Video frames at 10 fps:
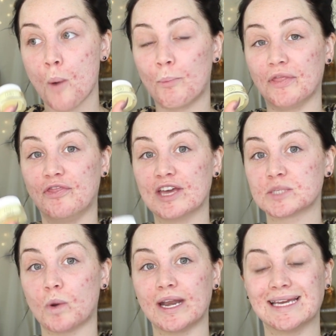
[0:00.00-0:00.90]
but
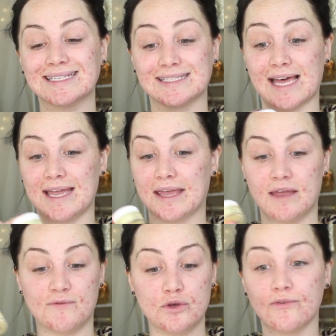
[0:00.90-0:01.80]
this one is like
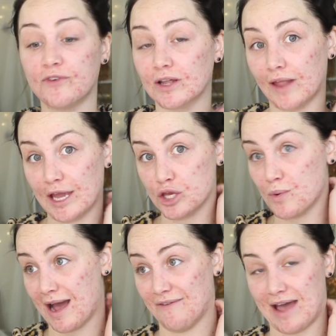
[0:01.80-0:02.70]
if you feel like you have